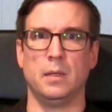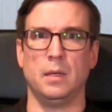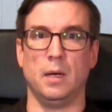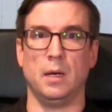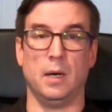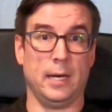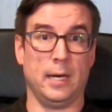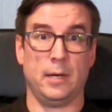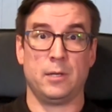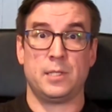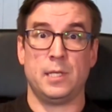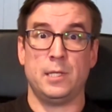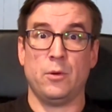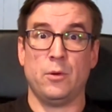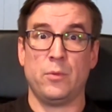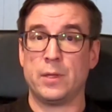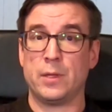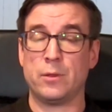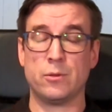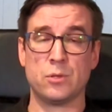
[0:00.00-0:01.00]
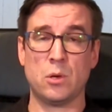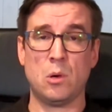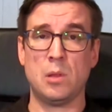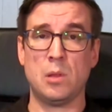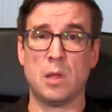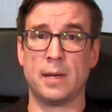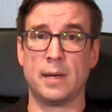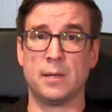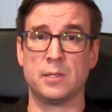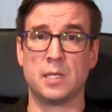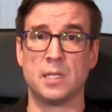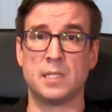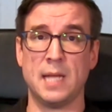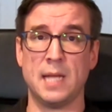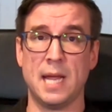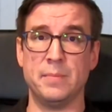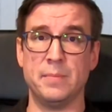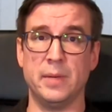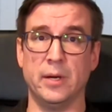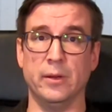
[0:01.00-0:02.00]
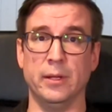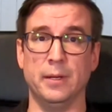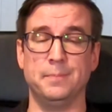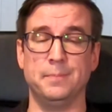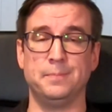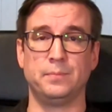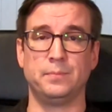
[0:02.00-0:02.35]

I honestly don't think there's a whole lot else to say about it.